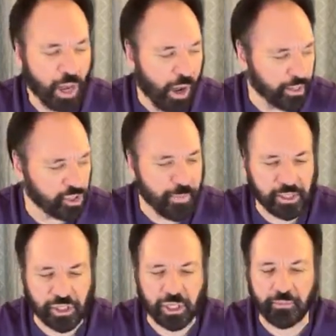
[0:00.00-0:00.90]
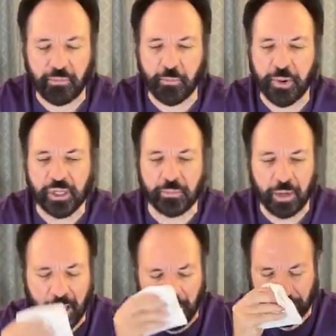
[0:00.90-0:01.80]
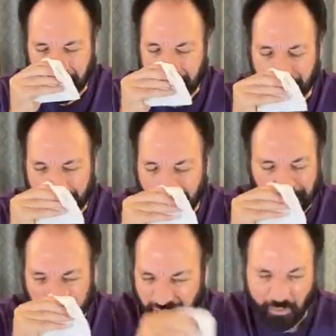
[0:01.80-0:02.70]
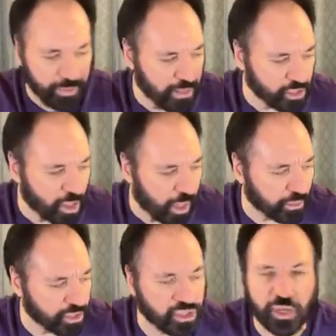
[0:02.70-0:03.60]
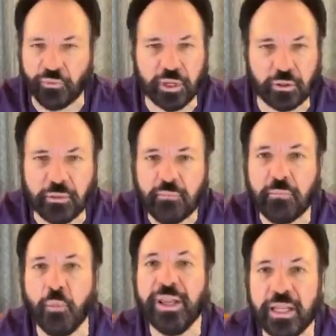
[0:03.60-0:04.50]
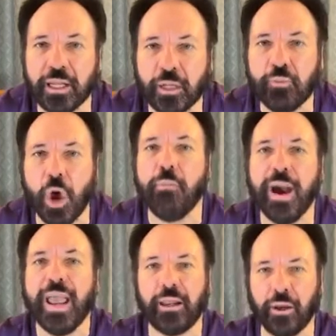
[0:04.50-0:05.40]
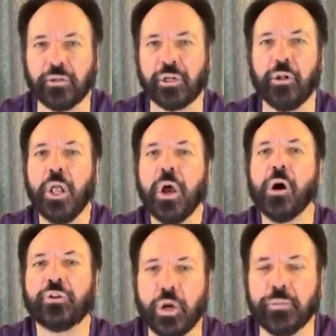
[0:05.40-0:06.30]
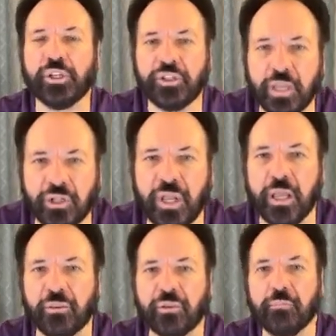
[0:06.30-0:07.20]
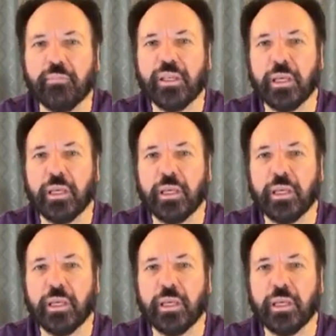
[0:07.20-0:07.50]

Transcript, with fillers: Hardest message I've ever preached in my life. Nothing's ever been this hard, this difficult. But we did it. We obeyed until October 16th.